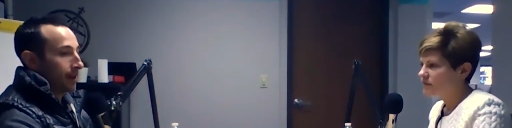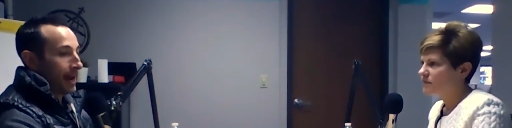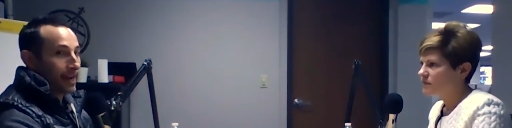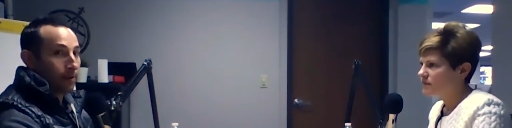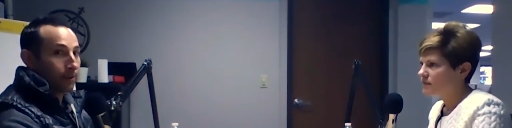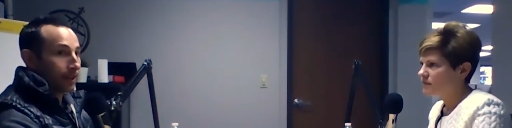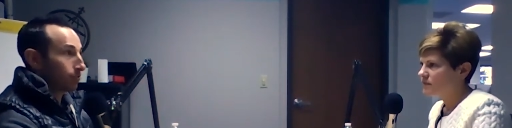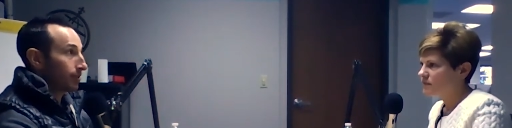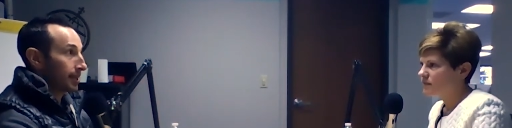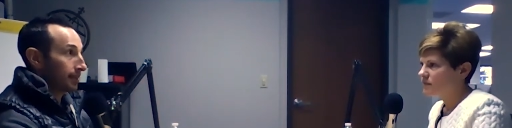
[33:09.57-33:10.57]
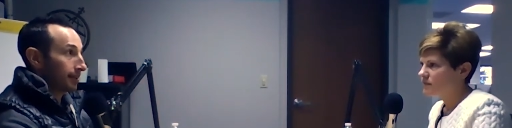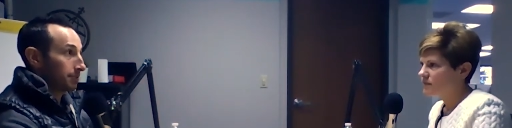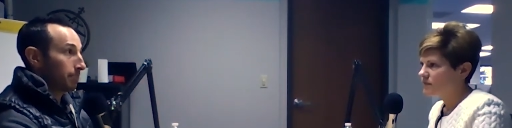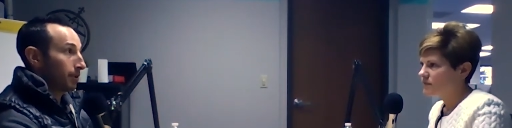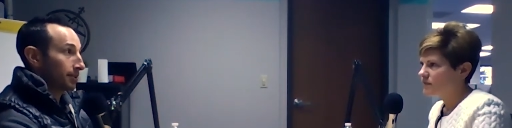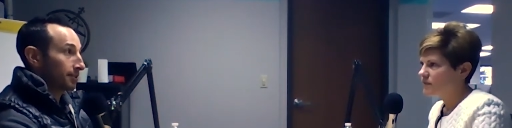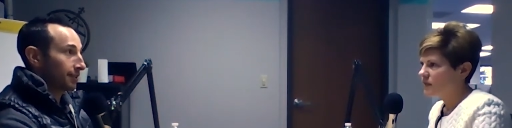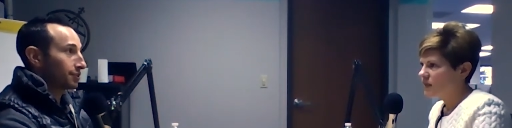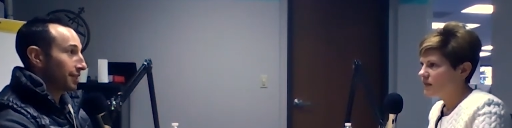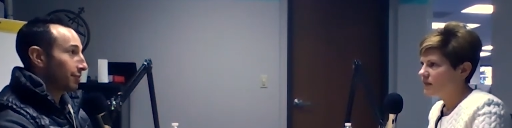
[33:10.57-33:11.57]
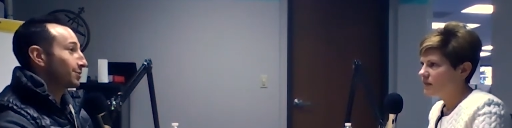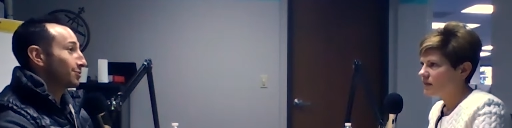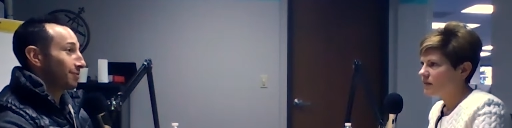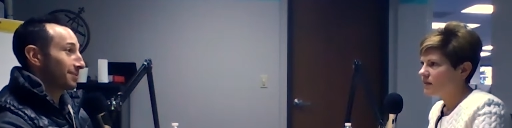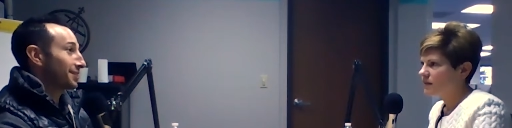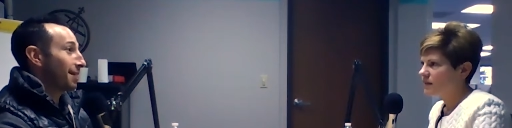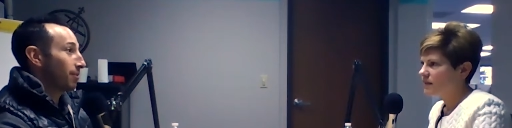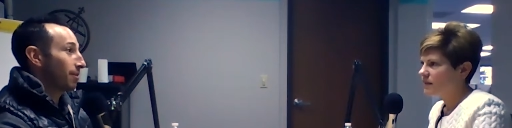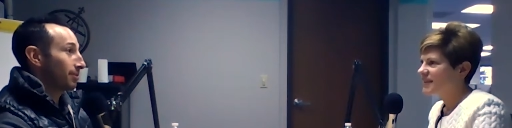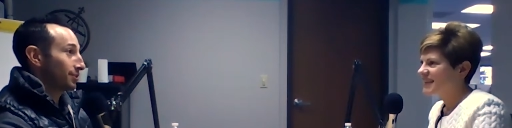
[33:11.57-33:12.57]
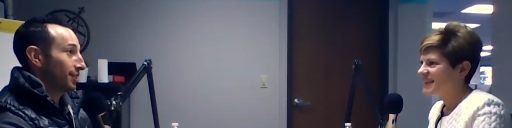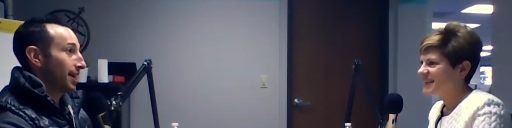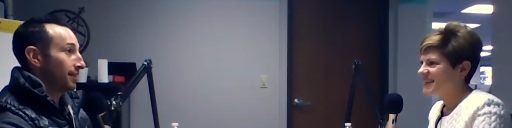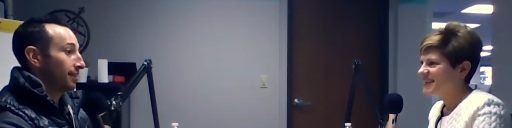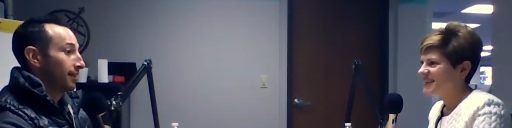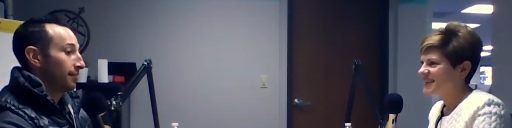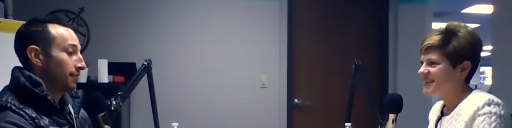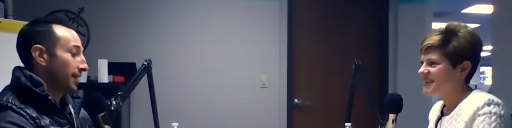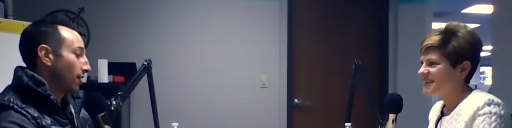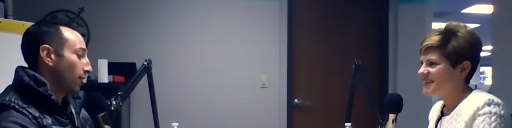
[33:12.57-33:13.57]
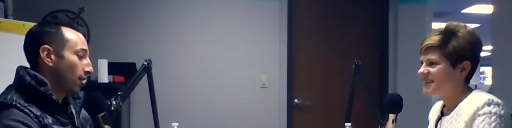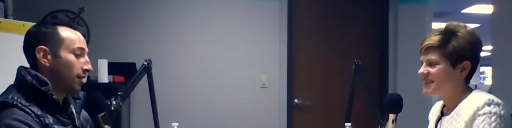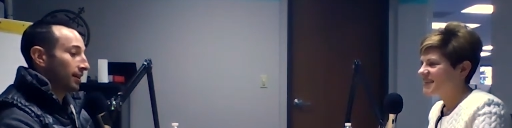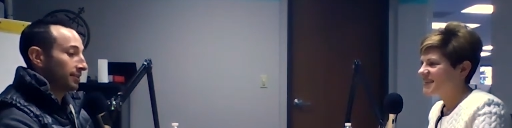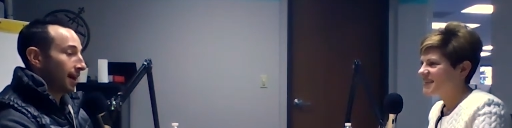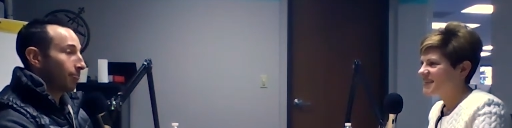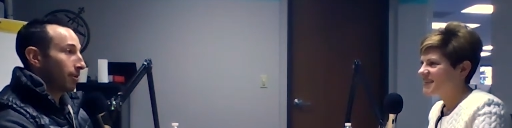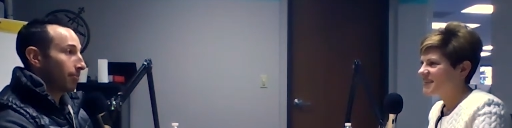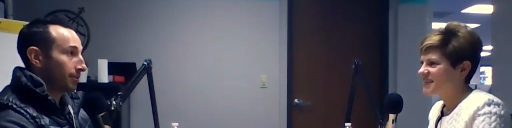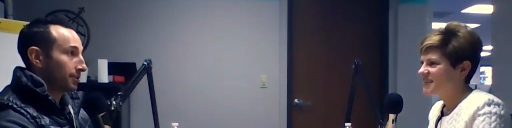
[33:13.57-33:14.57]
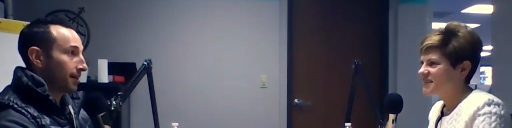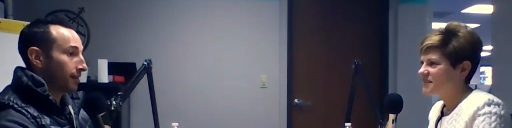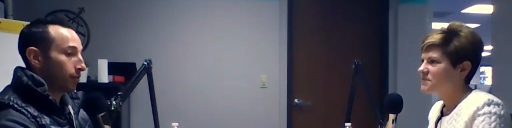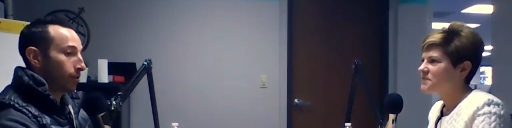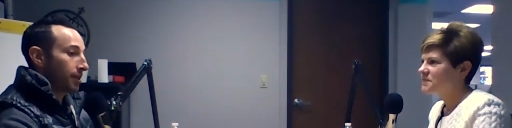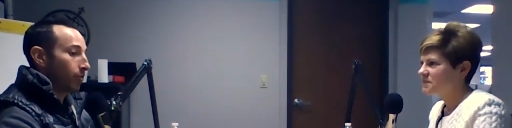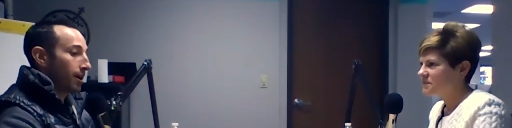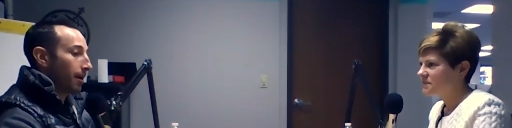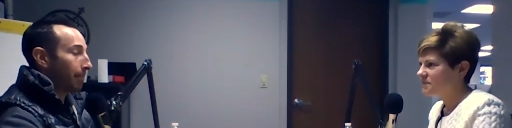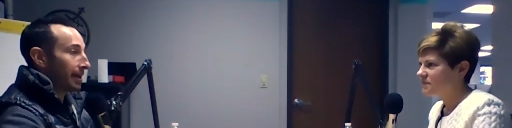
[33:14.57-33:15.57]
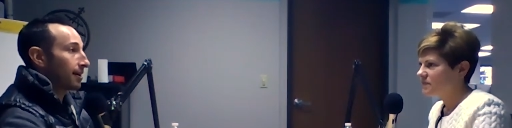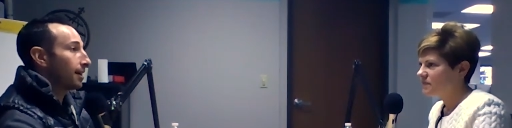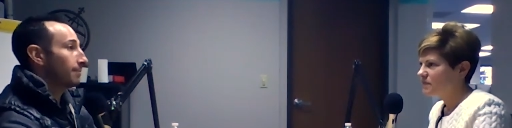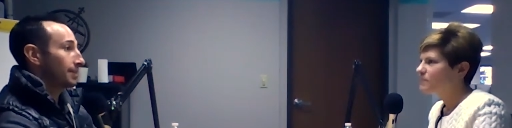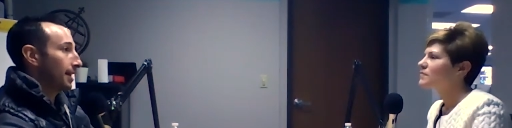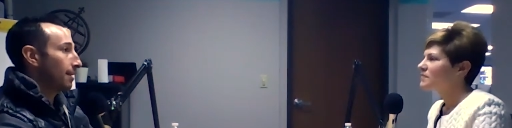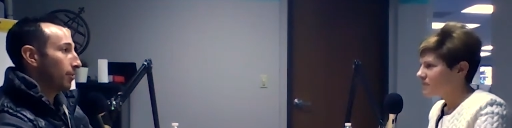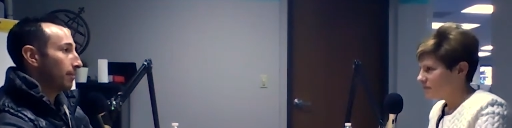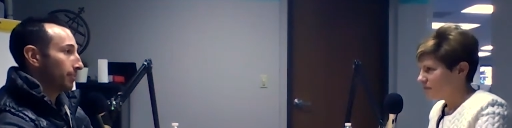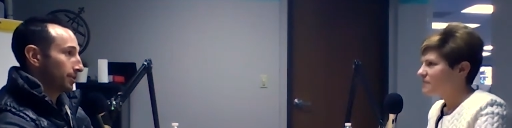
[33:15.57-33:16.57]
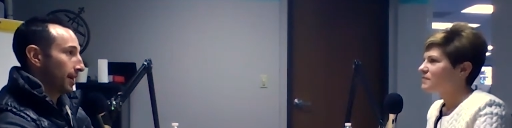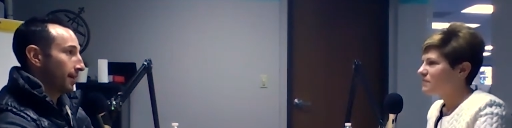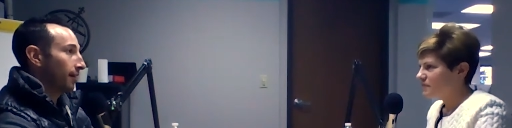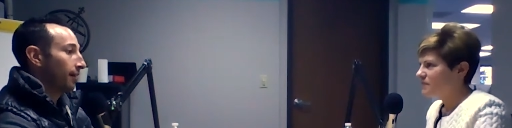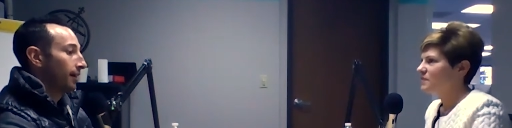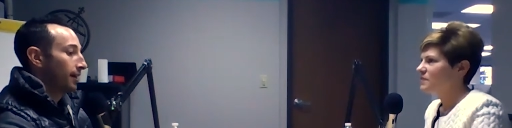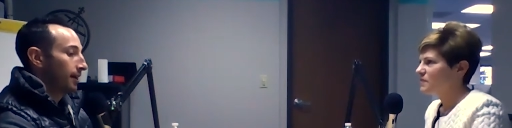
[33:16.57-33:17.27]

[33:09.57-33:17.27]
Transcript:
Speaker 1: anyone that's reading this book, Sales Secrets from the Top 1%, they are a top 1%er or they want to become a top 1%er.